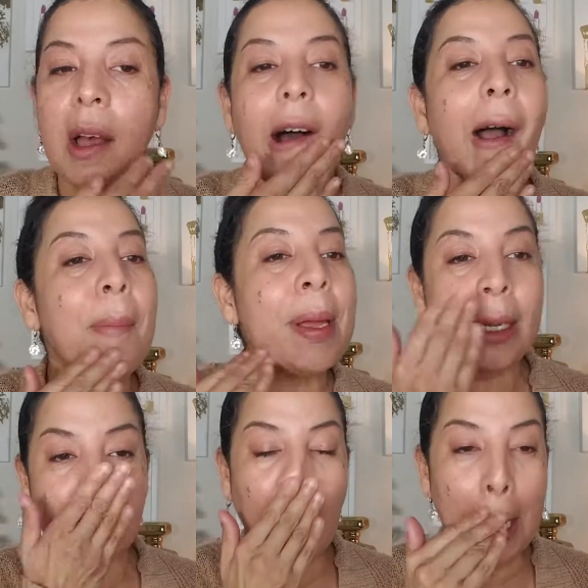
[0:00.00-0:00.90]
I've been
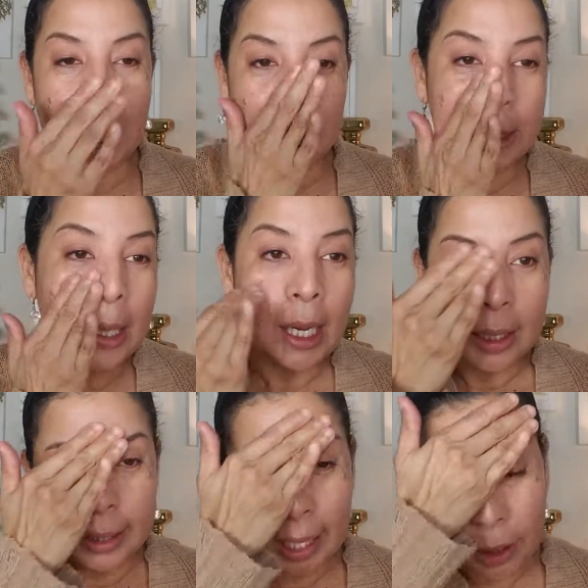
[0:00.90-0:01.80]
kind of
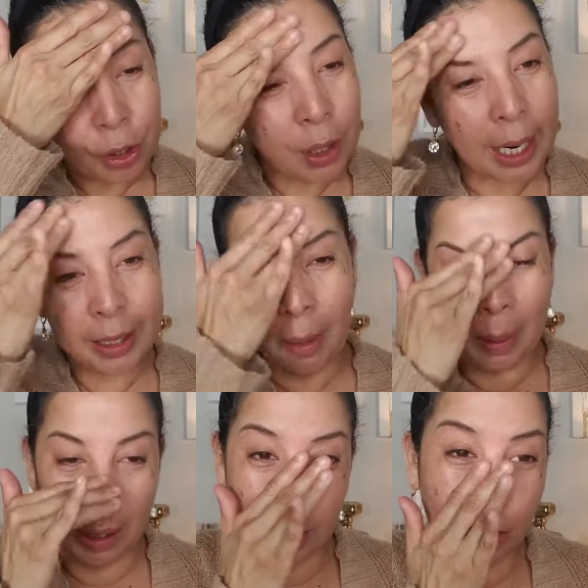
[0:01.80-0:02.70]
telling you guys
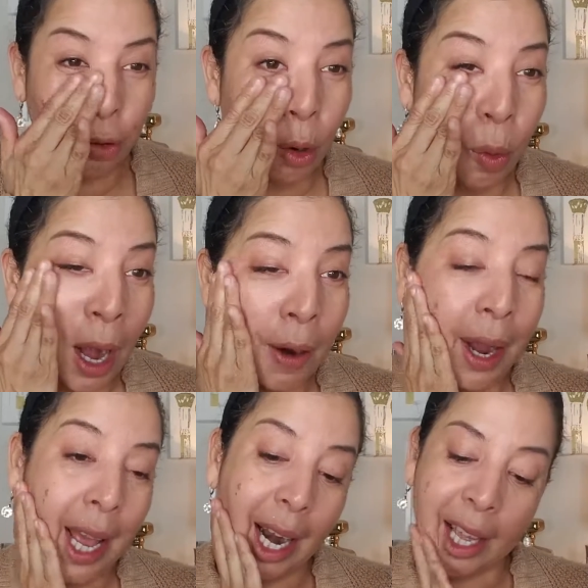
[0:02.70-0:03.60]
about this for a while
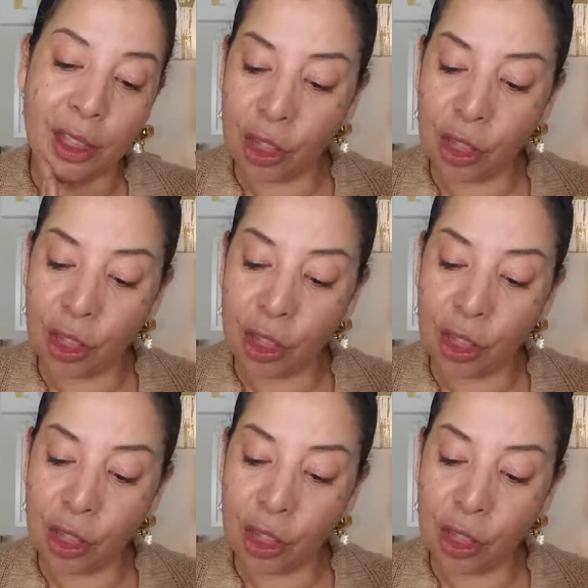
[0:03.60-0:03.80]
and I